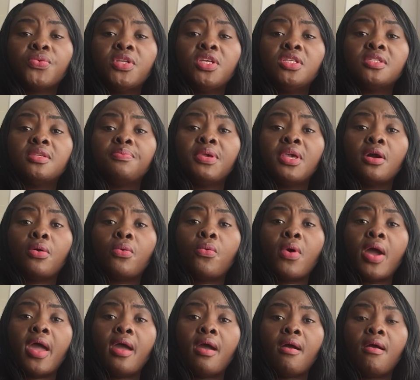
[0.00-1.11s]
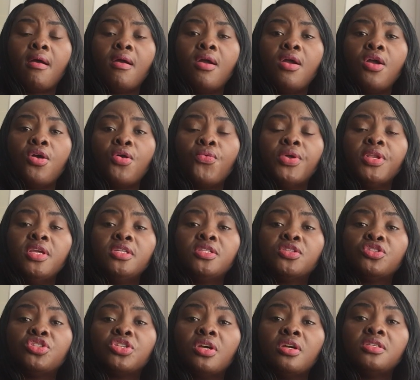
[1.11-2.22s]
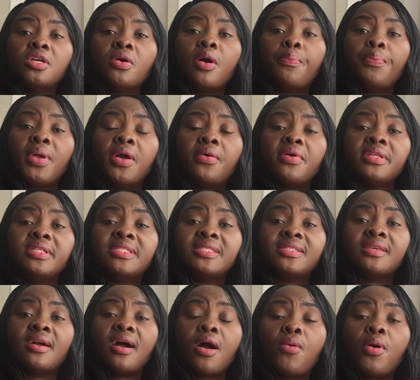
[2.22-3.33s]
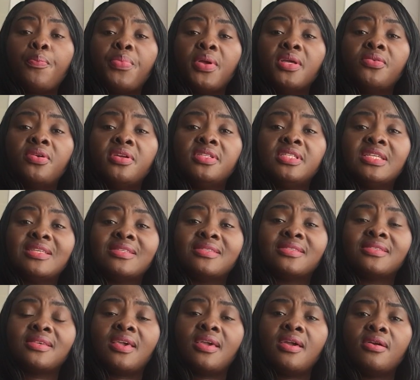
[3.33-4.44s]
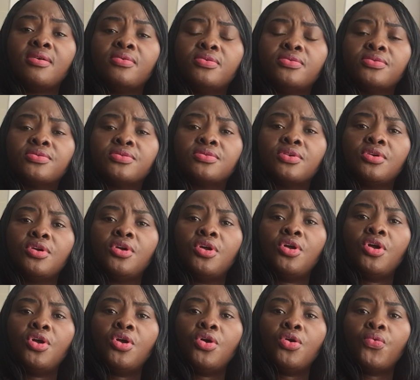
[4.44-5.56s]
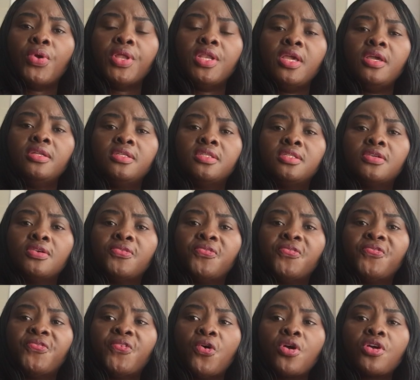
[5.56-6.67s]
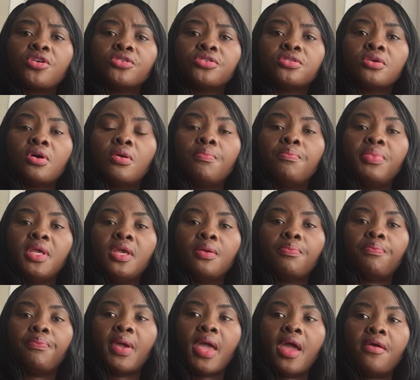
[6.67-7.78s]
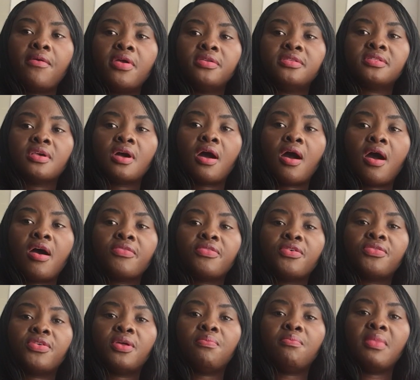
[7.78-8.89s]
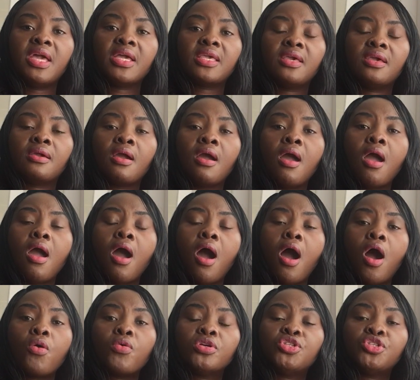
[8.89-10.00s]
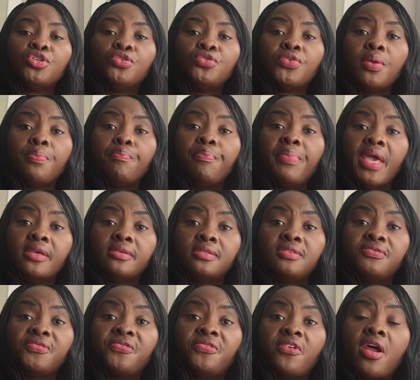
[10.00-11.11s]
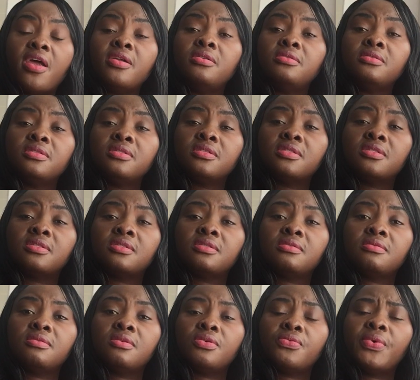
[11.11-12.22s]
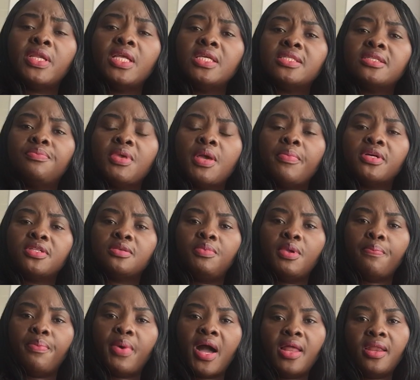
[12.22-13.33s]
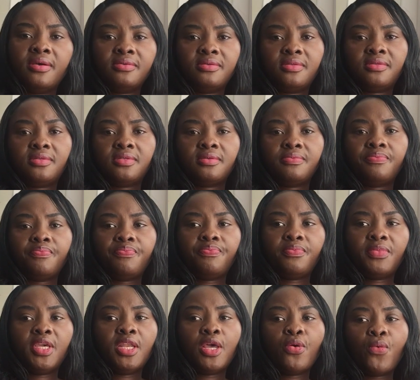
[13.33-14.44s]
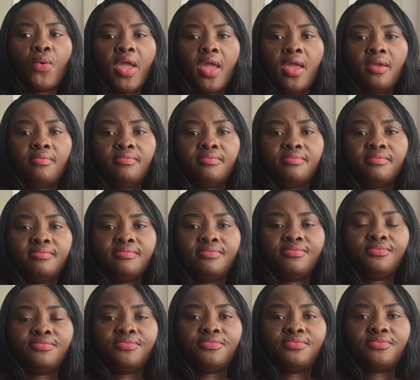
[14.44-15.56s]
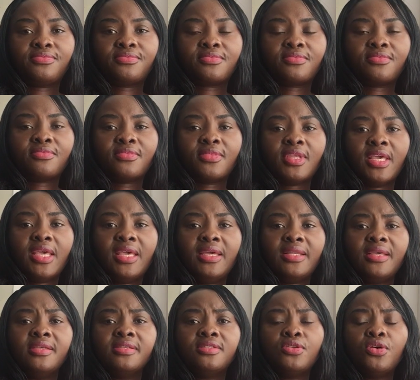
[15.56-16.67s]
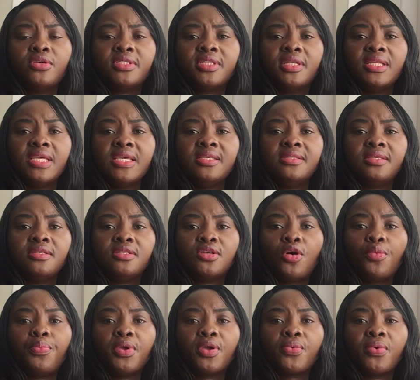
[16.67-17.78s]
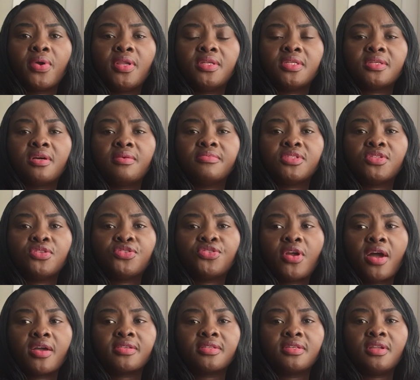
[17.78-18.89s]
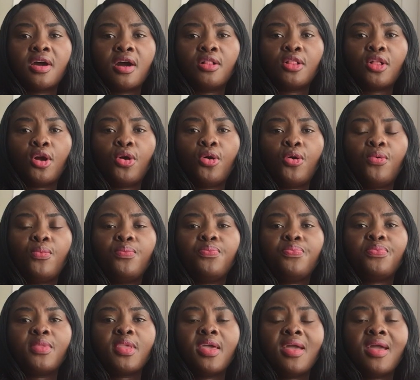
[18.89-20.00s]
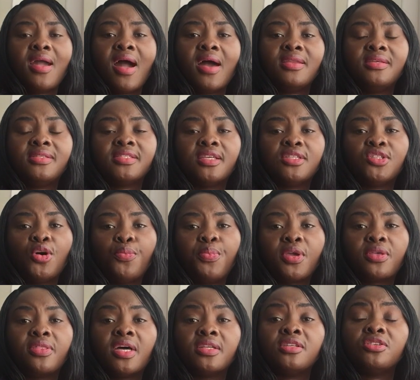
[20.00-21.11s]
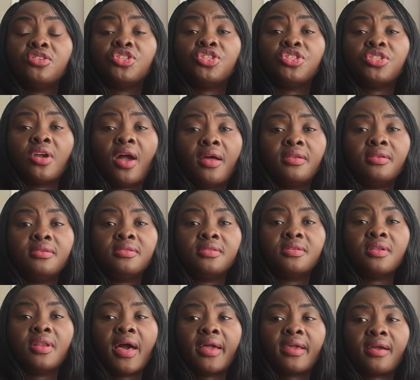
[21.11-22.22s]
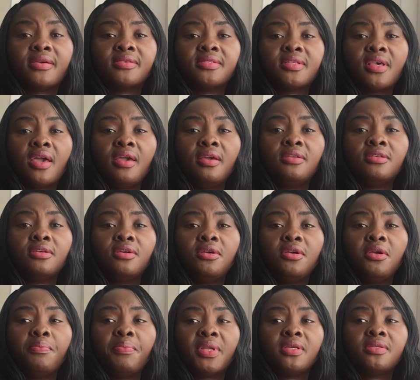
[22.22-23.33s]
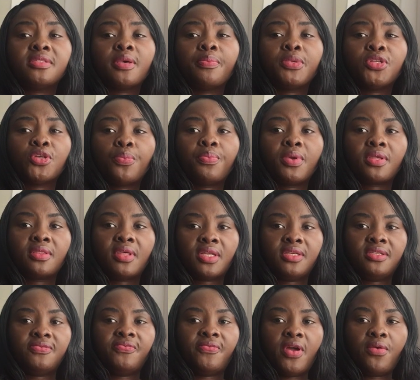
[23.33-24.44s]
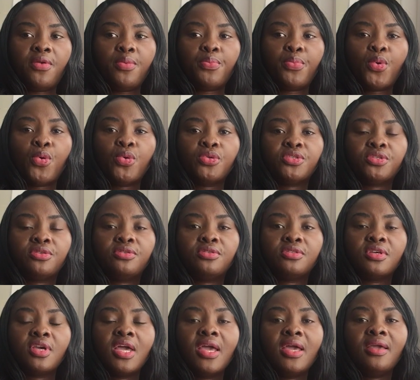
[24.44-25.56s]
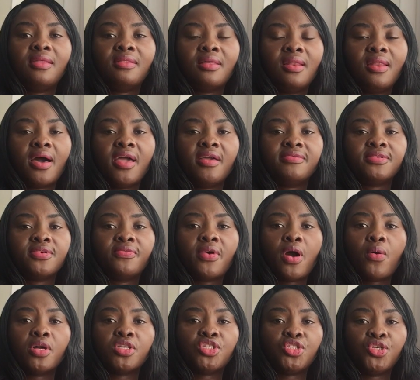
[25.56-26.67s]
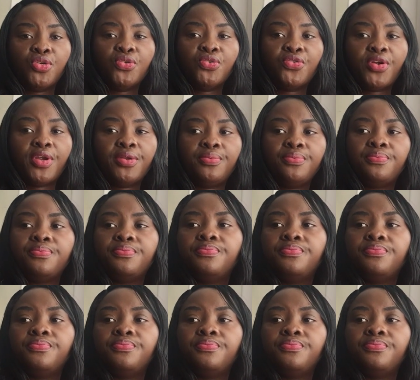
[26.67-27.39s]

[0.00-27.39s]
We need to be aware. We need to change our parenting skills. We need to focus on being parents other than making our children best friends. We need to be able to be balanced in a way. It is not an easy topic when it comes to drugs and alcohol. And it's a topic that is shunned, like I said, but it's a topic that is very important in the lives of our children.